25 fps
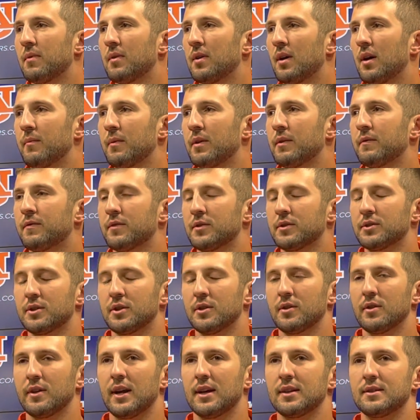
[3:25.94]
I mean, for
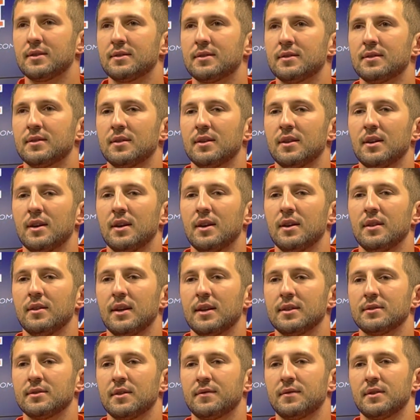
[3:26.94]
sure, that's
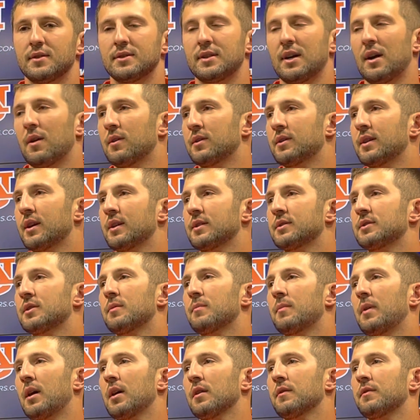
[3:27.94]
that's left a sour taste in our
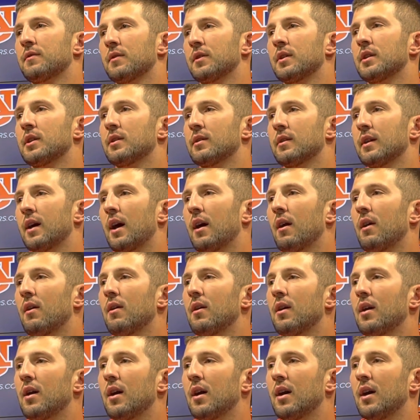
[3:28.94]
mouth for a year now.
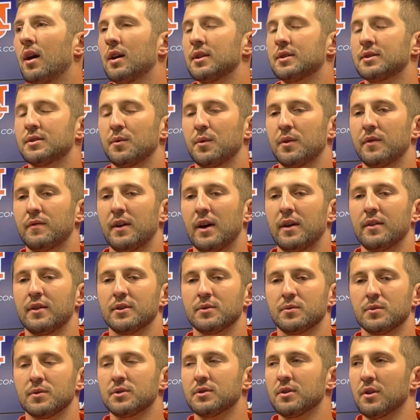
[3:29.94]
Uh, so we've had this
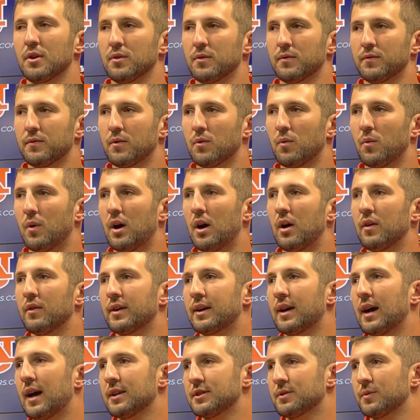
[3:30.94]
one circled for a while. The
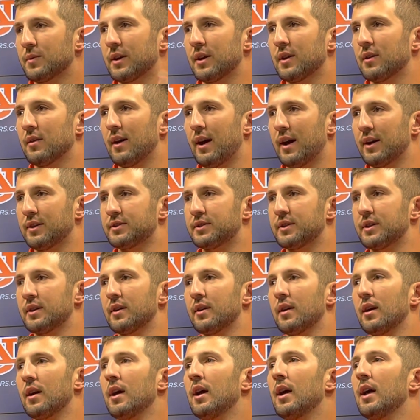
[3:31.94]
guys were here last year,
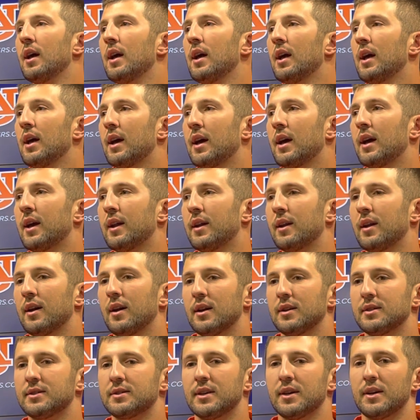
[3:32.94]
and uh,
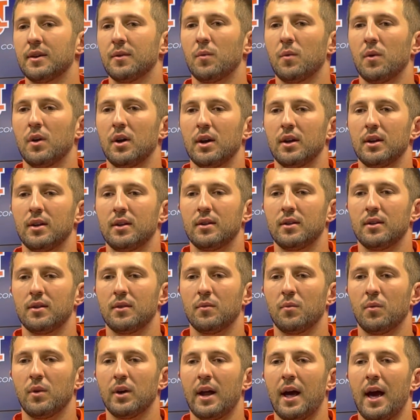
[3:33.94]
seeing what
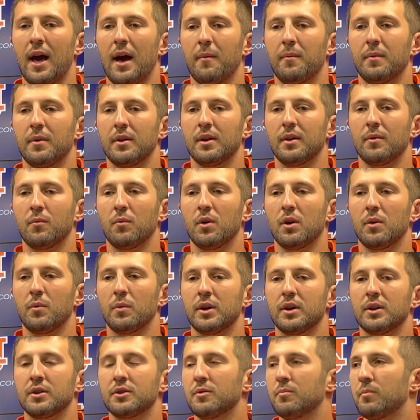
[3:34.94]
what happened and what we
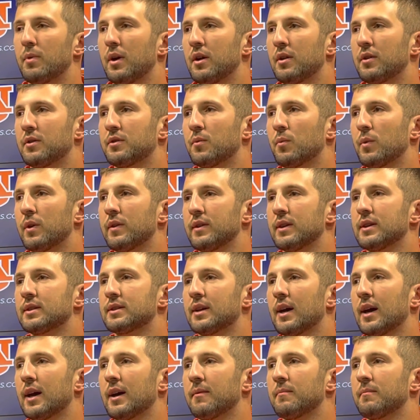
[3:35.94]
can do better to win this
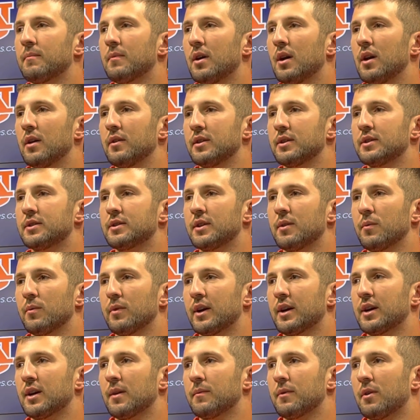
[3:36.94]
game uh, this year when
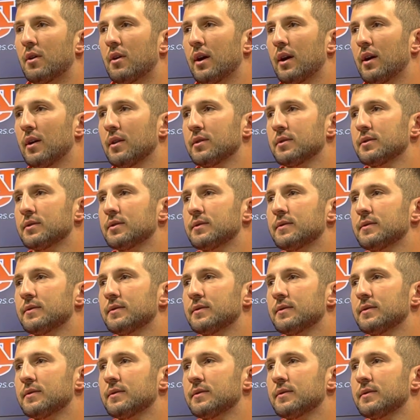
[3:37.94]
they come to our house.